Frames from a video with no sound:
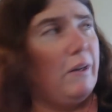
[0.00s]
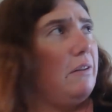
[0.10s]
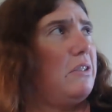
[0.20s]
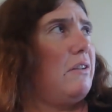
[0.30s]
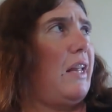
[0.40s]
We
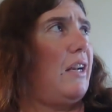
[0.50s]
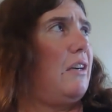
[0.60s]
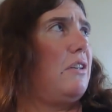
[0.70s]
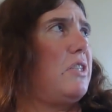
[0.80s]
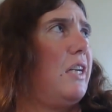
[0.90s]
don't do that
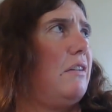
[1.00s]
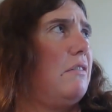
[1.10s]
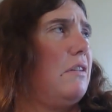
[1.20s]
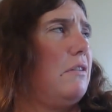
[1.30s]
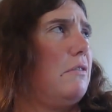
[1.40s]
on our
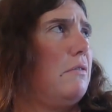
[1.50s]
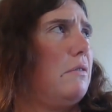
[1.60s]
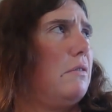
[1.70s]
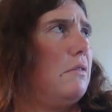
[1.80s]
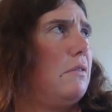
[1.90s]
channel though.
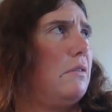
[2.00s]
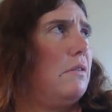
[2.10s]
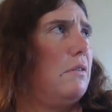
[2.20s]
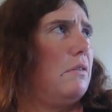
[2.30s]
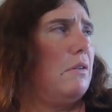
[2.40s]
We
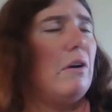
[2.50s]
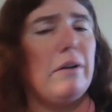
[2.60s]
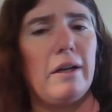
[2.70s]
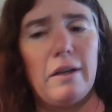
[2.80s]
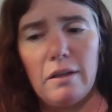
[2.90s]
can do
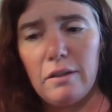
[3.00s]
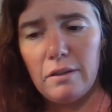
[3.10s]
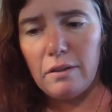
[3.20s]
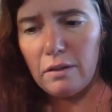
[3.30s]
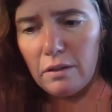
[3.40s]
those. I mean, it's not.
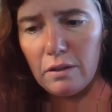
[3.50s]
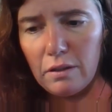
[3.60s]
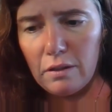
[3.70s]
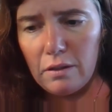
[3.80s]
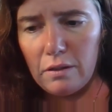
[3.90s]

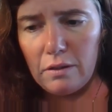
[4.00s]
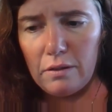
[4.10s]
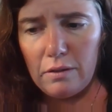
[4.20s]
I